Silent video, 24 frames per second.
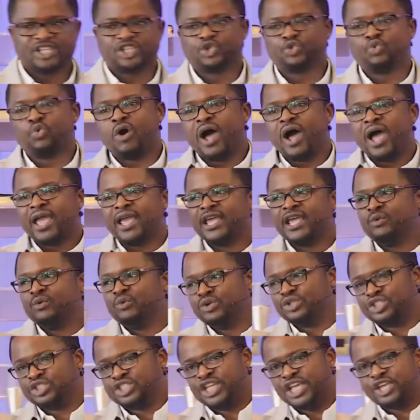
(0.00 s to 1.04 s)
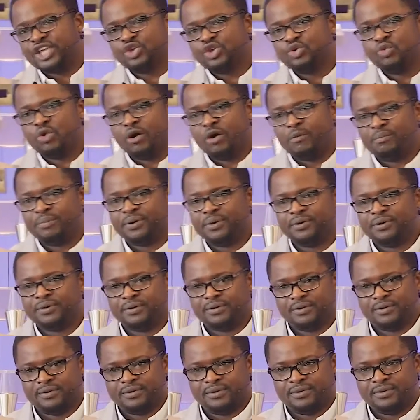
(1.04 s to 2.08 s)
That's why it will take you up,